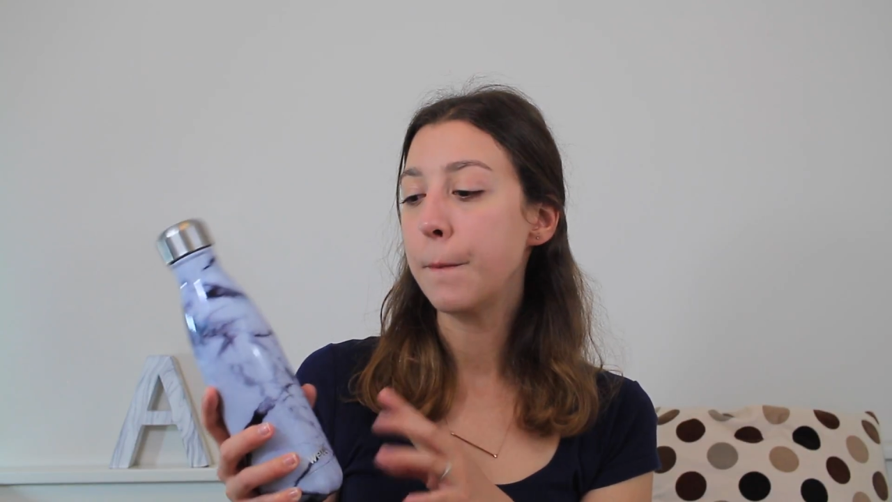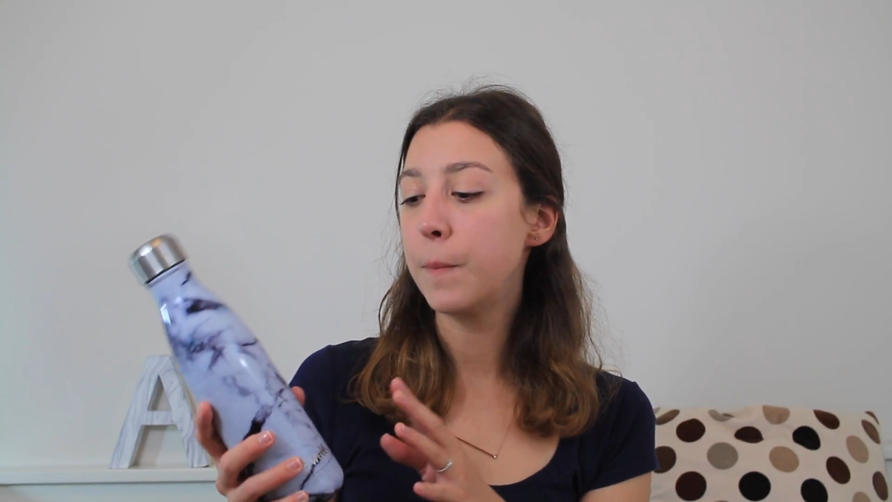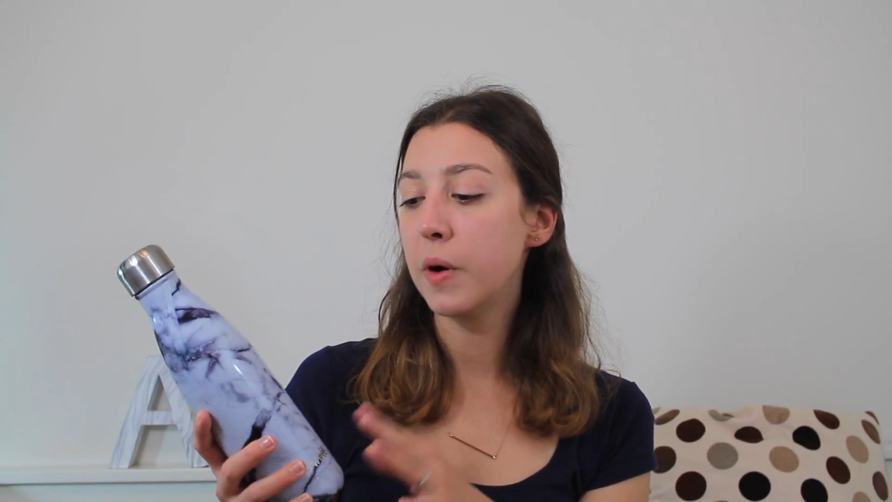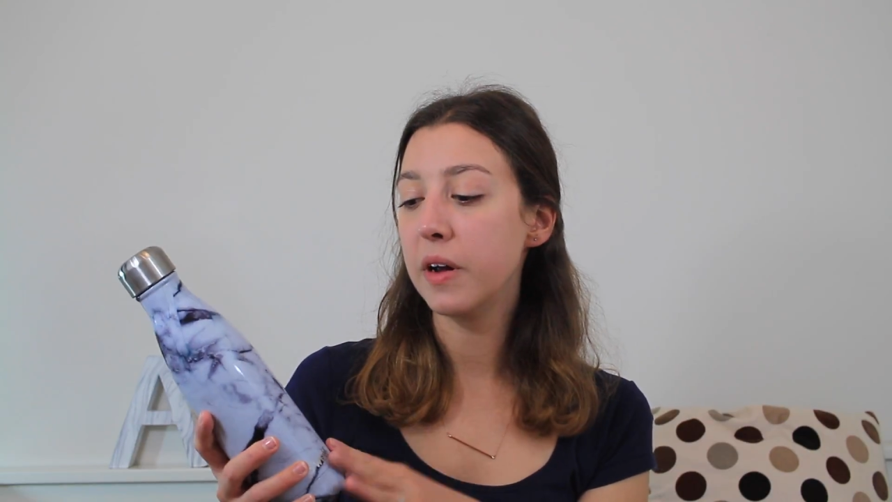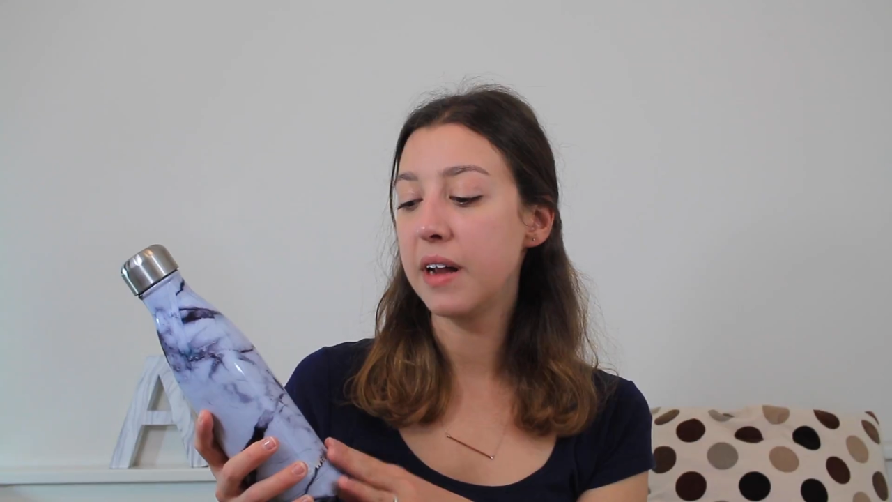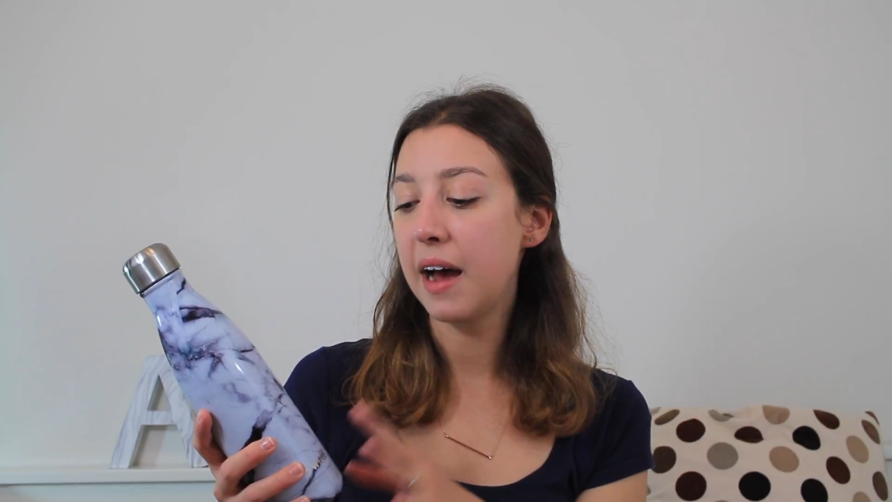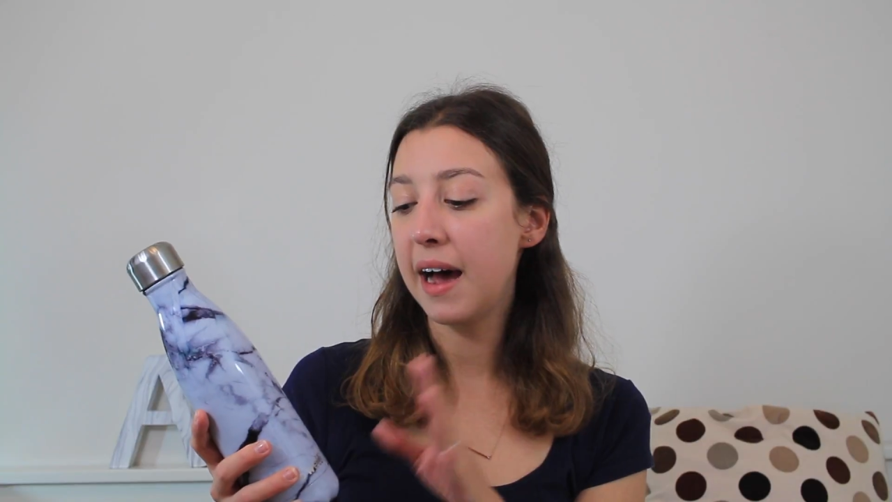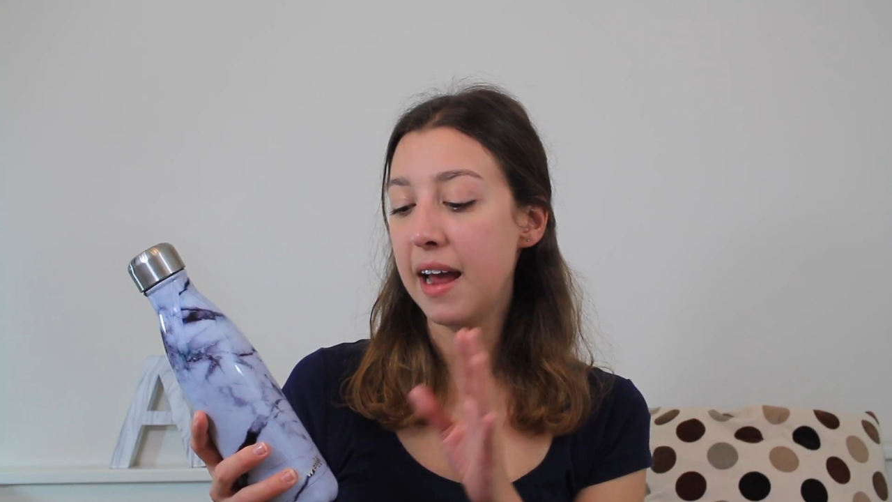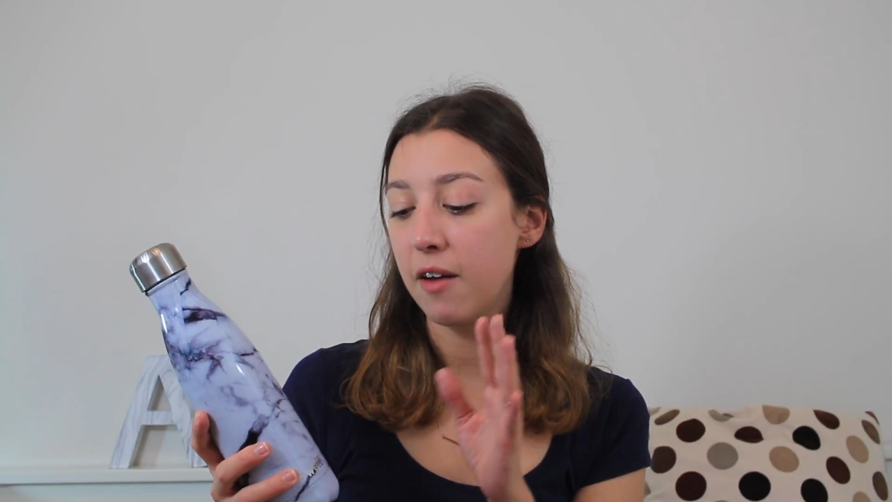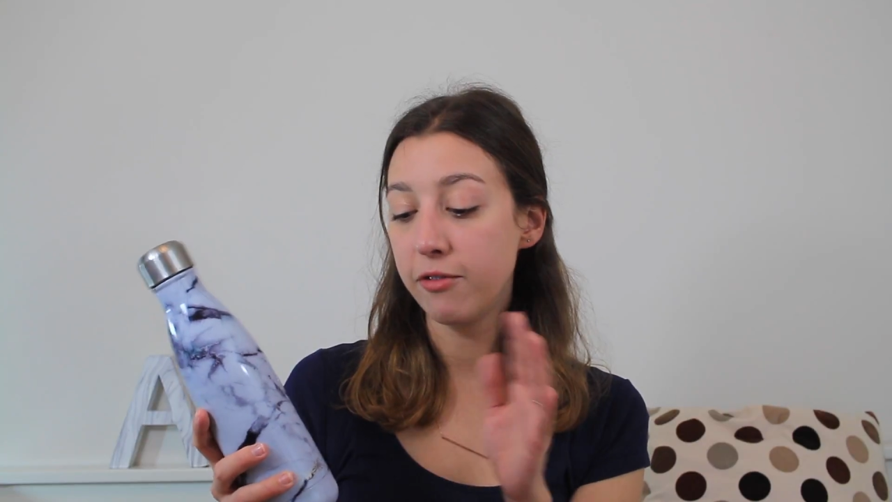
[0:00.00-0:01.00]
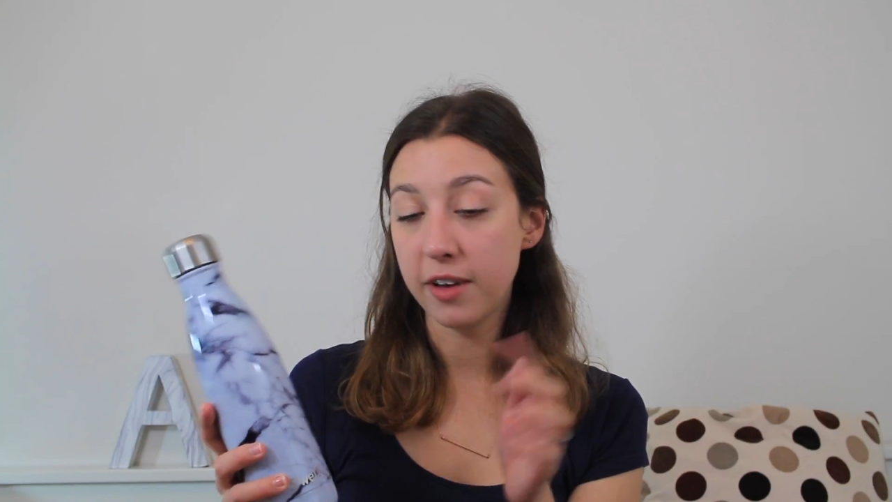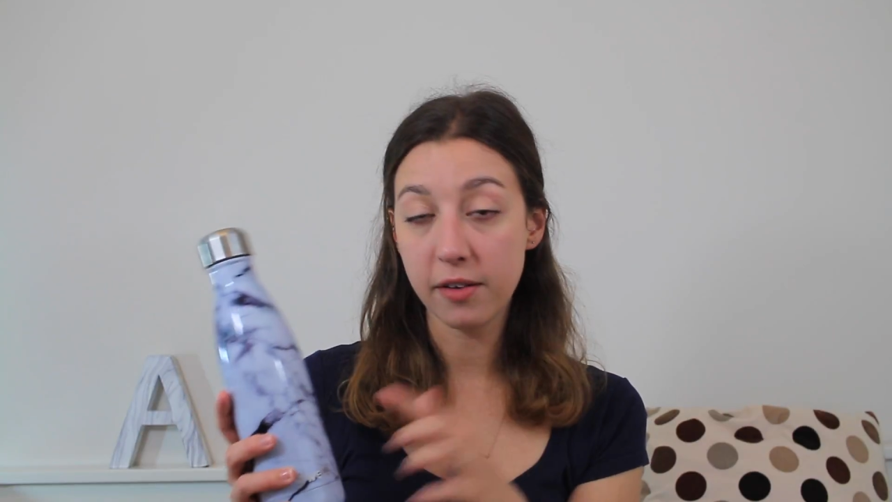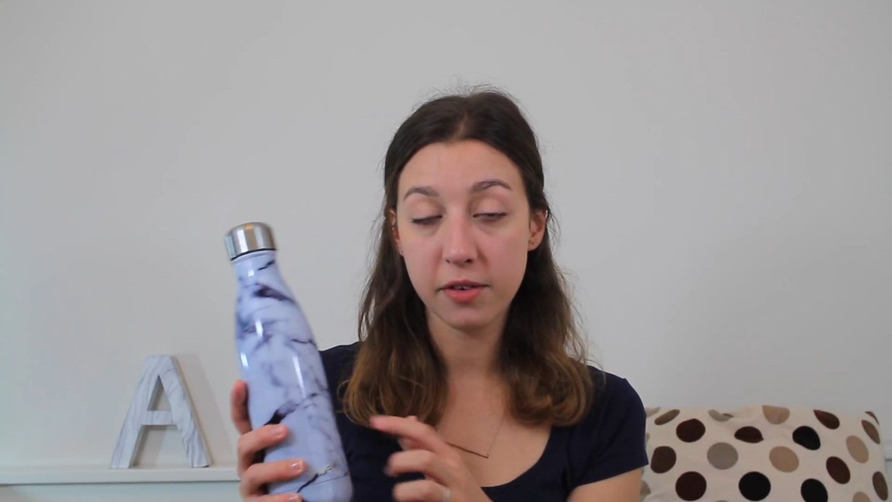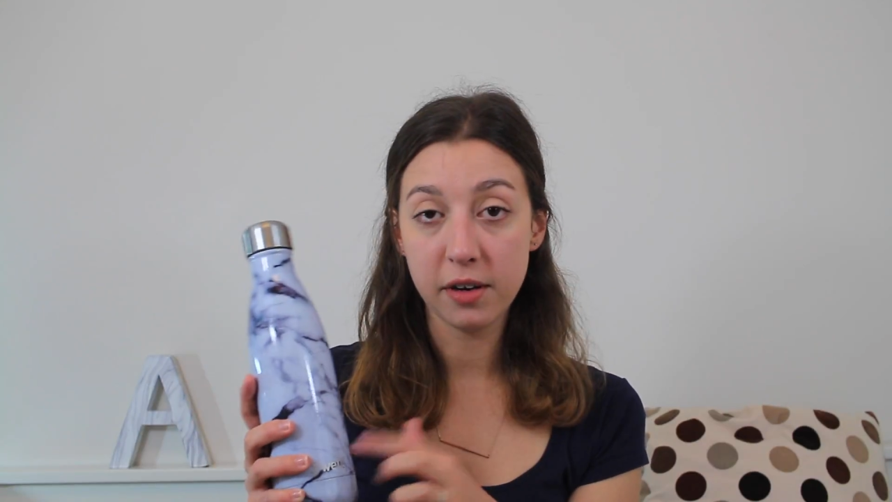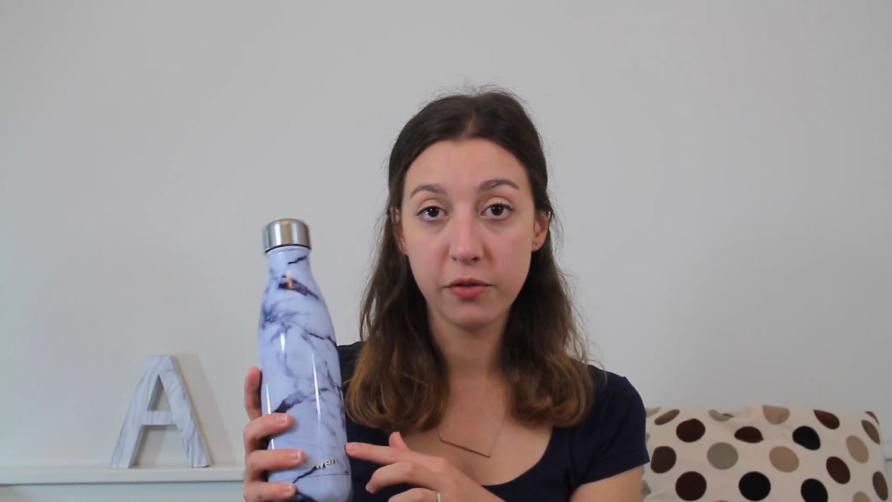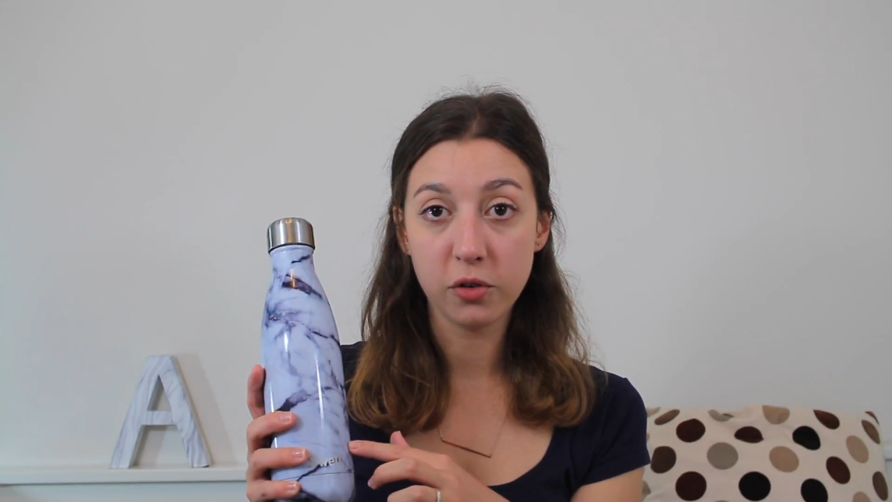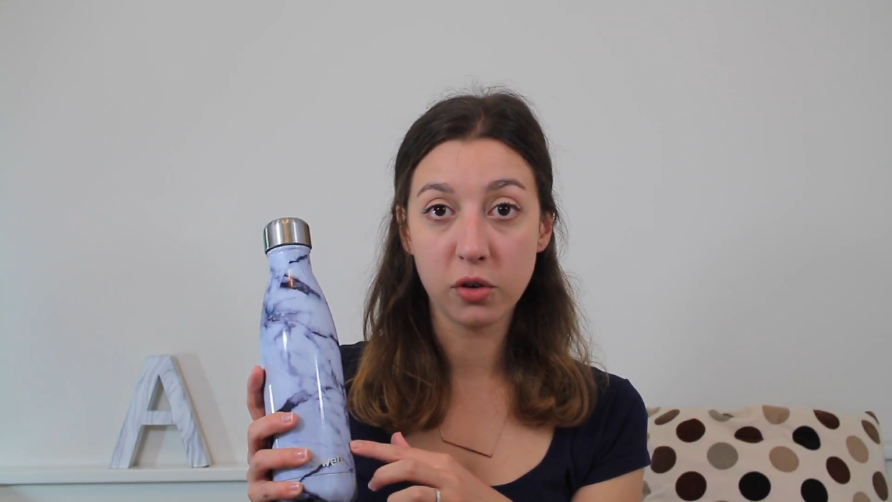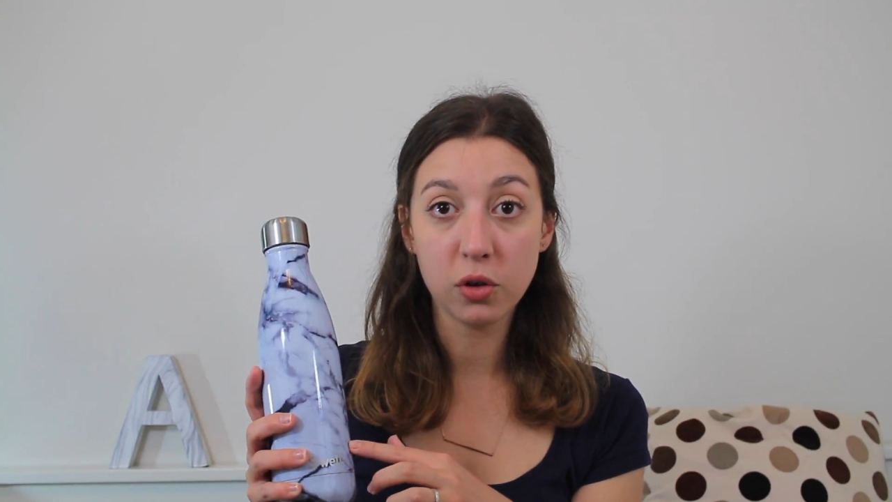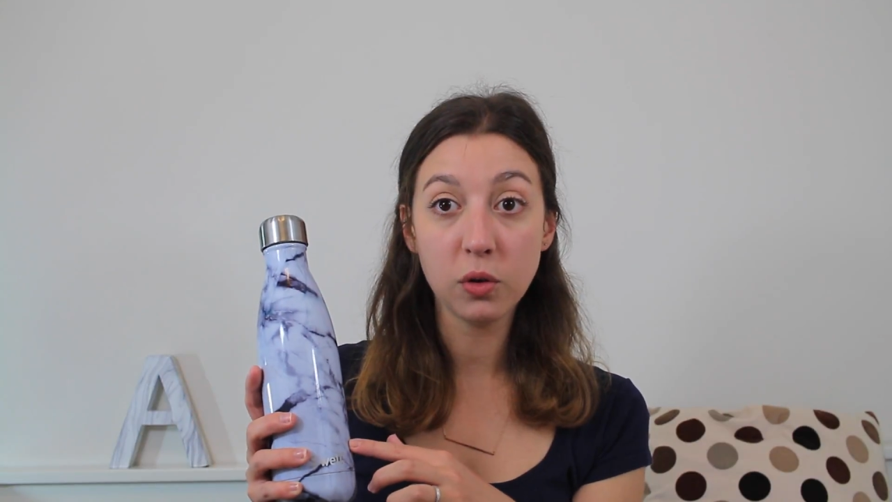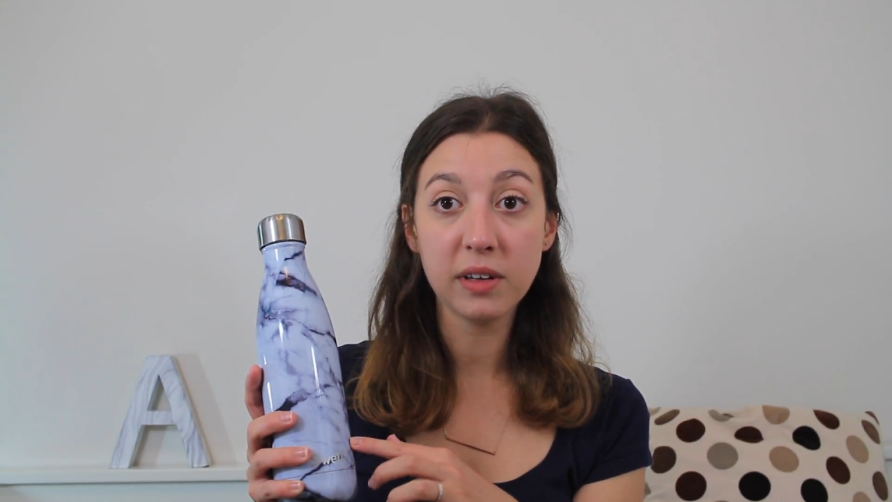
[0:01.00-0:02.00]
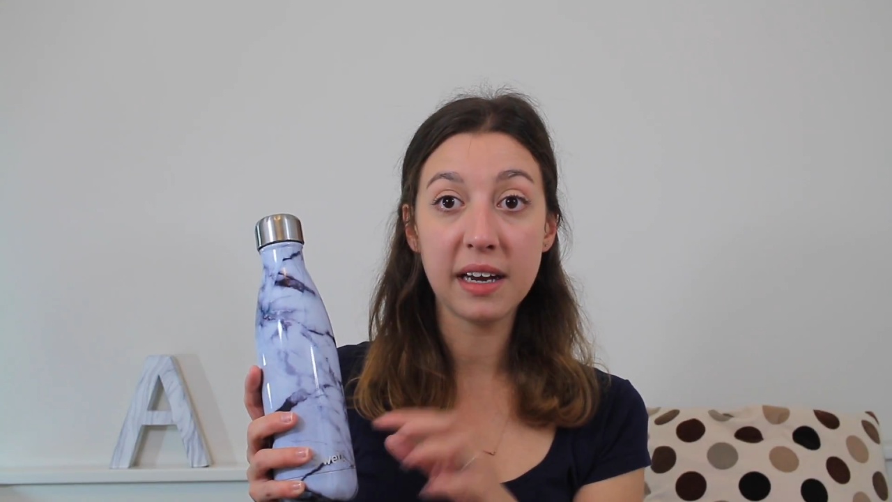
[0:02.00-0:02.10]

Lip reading: but I have tested it for the cold